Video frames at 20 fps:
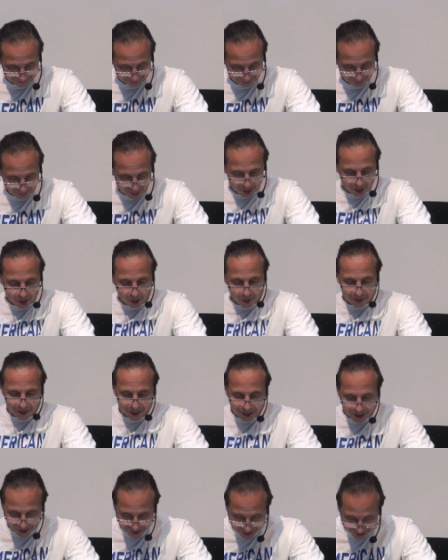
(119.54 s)
But know
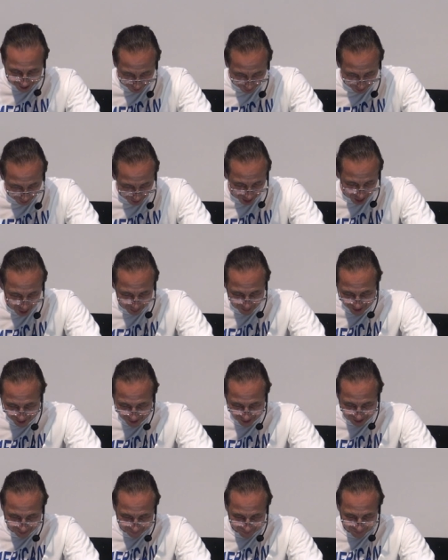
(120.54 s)
this everybody speak
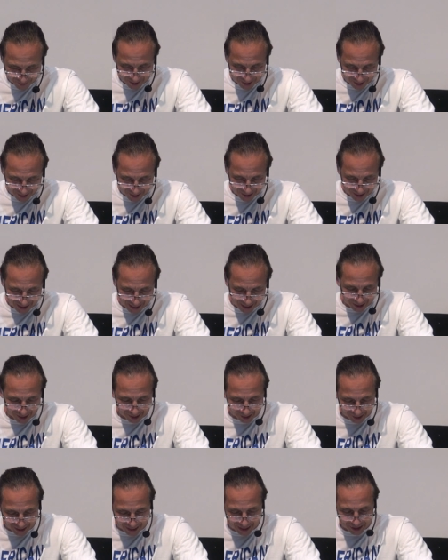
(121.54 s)
it that in
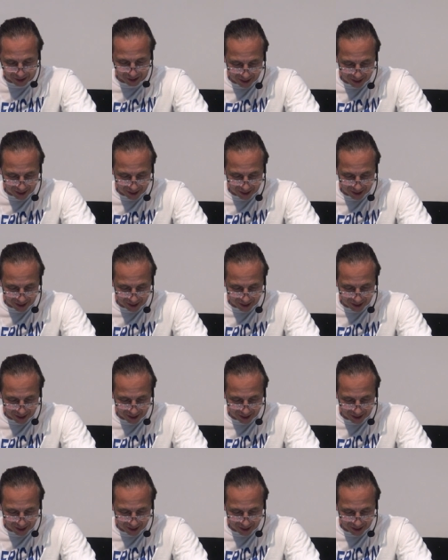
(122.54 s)
the last